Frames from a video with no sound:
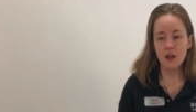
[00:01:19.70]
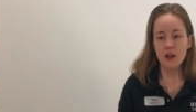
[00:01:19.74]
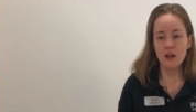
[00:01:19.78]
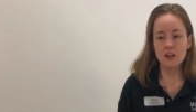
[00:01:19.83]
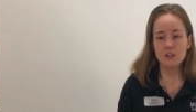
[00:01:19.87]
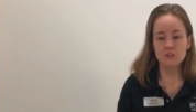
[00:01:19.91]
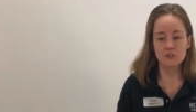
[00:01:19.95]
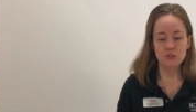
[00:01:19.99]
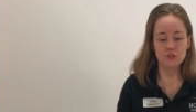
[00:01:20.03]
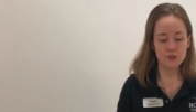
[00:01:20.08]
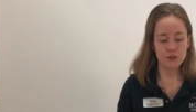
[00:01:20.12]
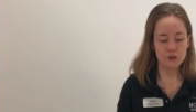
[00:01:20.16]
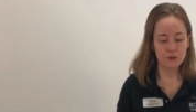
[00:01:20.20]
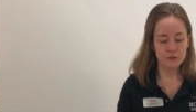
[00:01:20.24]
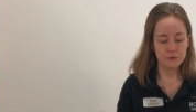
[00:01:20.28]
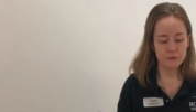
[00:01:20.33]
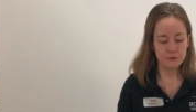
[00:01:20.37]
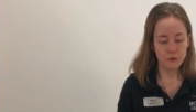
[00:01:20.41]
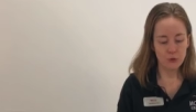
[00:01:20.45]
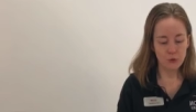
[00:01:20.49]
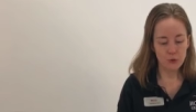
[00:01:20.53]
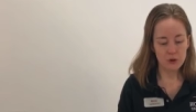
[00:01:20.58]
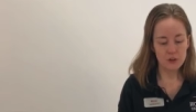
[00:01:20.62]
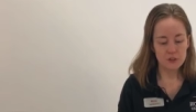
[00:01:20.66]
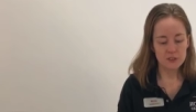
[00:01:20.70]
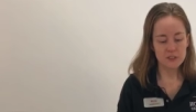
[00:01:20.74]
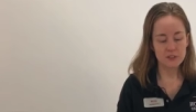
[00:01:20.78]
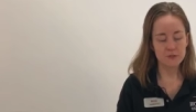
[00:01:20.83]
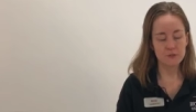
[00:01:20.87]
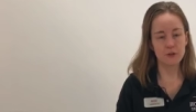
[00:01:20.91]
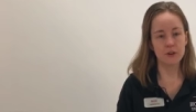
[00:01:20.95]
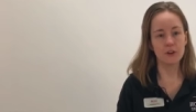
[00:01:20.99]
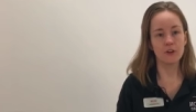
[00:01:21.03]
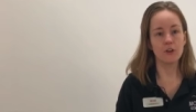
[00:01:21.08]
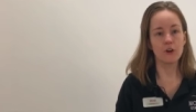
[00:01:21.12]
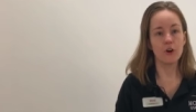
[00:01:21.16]
So there are 4
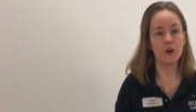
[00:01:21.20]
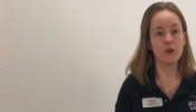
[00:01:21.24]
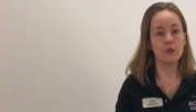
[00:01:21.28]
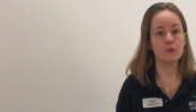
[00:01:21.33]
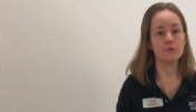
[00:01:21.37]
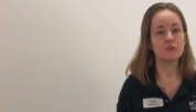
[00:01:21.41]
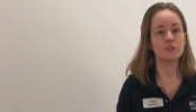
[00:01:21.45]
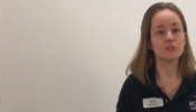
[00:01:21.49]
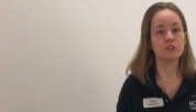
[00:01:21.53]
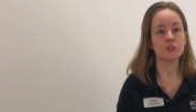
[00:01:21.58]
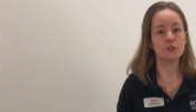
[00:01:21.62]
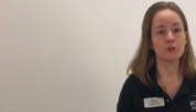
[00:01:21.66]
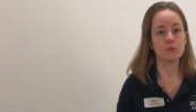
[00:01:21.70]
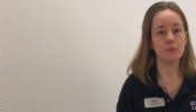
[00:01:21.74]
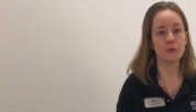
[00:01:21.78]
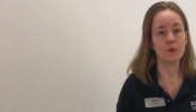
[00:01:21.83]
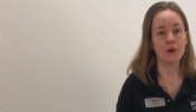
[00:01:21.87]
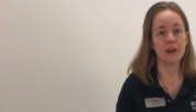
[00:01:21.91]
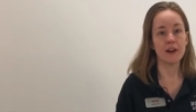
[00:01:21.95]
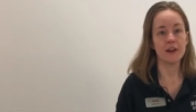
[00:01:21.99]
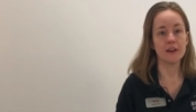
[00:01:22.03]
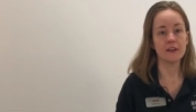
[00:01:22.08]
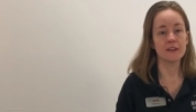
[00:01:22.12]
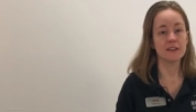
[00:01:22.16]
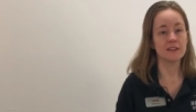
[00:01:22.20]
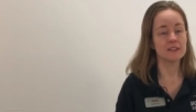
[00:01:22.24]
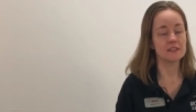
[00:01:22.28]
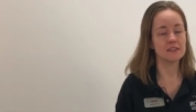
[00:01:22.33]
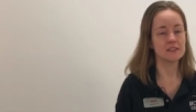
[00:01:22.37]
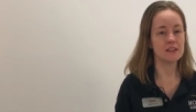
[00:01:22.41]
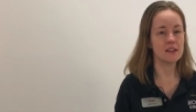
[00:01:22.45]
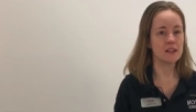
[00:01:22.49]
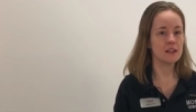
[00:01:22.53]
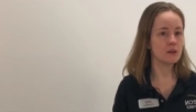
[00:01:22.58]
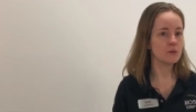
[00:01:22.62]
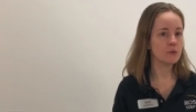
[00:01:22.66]
different lobes to your brain. Does
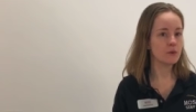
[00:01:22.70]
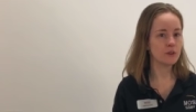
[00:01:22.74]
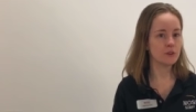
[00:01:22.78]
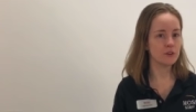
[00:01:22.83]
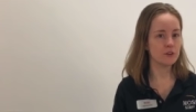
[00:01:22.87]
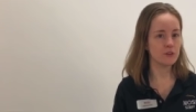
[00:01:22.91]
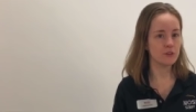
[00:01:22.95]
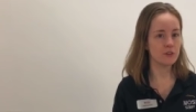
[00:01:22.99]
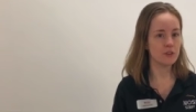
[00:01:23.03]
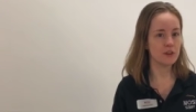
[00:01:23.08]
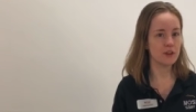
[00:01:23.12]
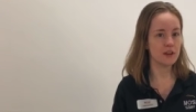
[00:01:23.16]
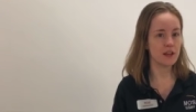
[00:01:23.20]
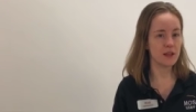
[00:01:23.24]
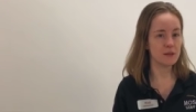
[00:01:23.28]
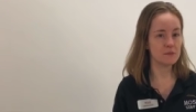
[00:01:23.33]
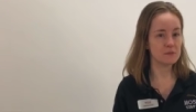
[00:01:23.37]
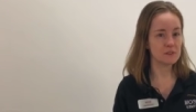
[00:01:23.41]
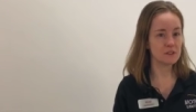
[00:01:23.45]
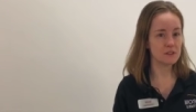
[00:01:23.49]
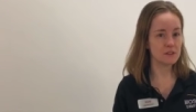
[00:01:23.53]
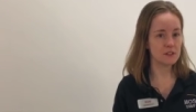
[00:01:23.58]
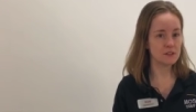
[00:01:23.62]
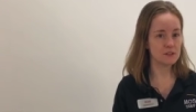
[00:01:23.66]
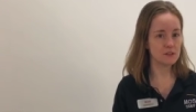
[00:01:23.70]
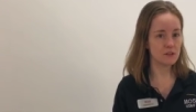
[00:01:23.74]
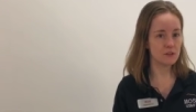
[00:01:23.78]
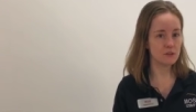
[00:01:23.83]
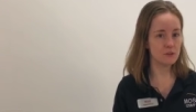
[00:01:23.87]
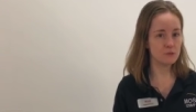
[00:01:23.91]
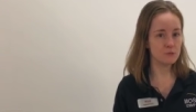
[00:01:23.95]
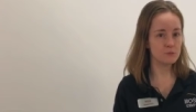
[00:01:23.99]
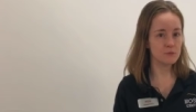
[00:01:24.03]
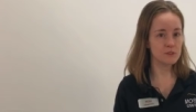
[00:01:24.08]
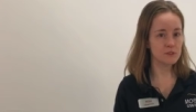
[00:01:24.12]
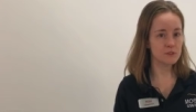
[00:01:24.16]
anyone know the names of these
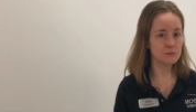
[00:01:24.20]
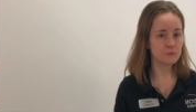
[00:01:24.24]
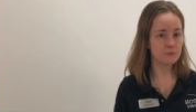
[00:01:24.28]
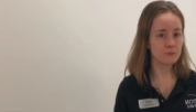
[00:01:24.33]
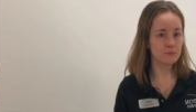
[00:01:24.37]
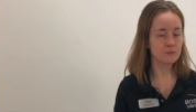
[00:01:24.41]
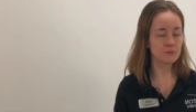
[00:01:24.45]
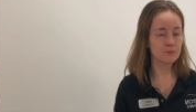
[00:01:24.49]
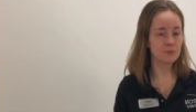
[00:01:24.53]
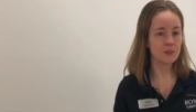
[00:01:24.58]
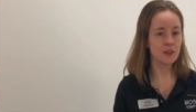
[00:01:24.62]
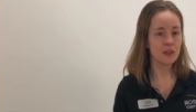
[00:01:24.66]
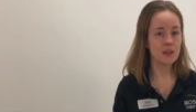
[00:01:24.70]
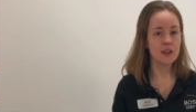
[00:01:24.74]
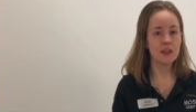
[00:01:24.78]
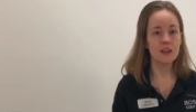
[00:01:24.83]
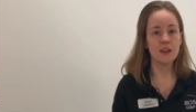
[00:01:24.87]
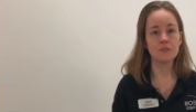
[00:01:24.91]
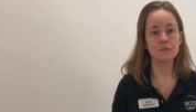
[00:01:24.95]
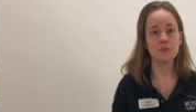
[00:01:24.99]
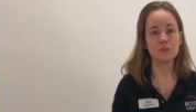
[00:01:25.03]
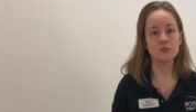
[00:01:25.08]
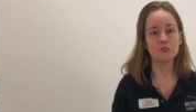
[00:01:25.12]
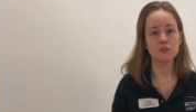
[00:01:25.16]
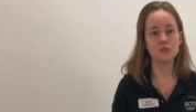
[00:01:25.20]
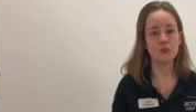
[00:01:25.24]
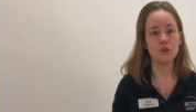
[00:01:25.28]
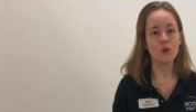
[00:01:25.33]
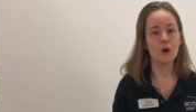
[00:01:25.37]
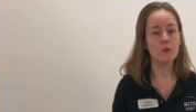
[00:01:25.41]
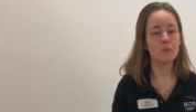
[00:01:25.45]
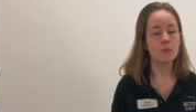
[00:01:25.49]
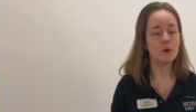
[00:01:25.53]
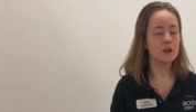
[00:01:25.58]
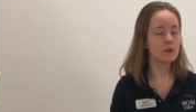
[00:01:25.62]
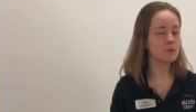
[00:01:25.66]
lobes? If you do,
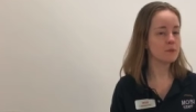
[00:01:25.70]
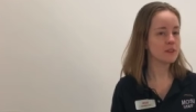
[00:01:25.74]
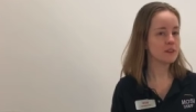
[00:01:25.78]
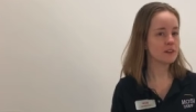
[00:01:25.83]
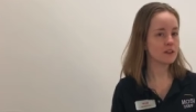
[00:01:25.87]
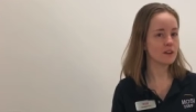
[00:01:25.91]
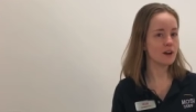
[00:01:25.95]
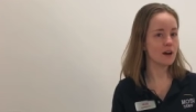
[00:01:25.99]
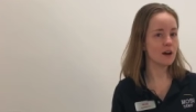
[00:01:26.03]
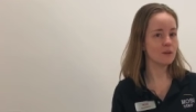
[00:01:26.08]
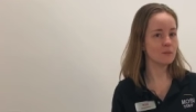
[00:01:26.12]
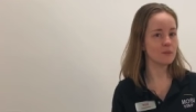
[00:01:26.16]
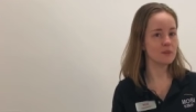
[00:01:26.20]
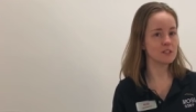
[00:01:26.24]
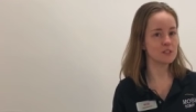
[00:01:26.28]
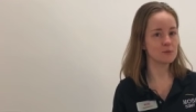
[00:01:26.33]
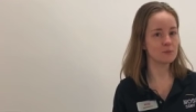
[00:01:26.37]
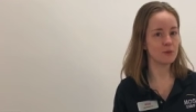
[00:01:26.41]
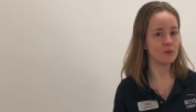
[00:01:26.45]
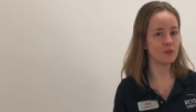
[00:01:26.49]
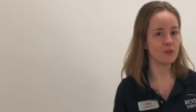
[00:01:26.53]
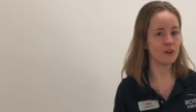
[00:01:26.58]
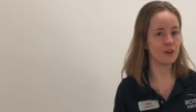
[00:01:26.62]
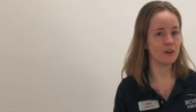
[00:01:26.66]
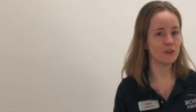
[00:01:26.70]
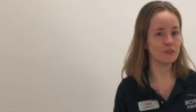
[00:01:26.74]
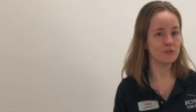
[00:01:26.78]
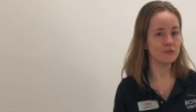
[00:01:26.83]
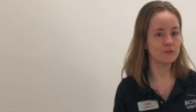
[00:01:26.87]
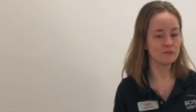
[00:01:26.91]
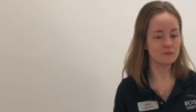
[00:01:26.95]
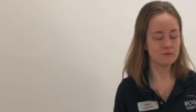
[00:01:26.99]
put them in the comments below.